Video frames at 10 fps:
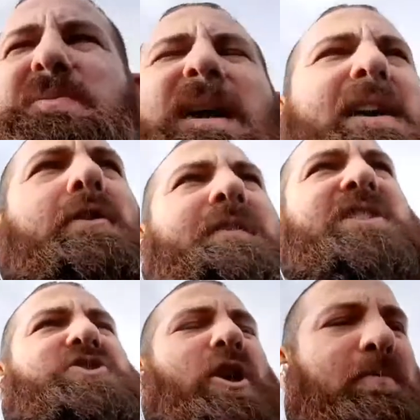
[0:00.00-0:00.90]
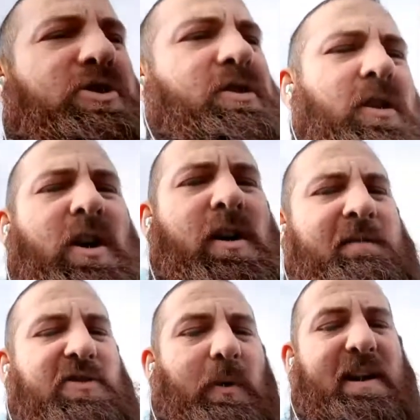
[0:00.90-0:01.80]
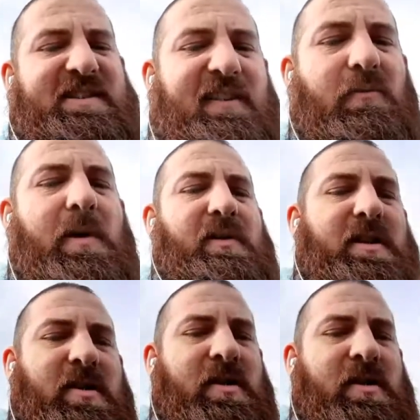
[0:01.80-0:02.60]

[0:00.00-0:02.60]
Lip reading: to buy. I don't think it's an option. 27 million.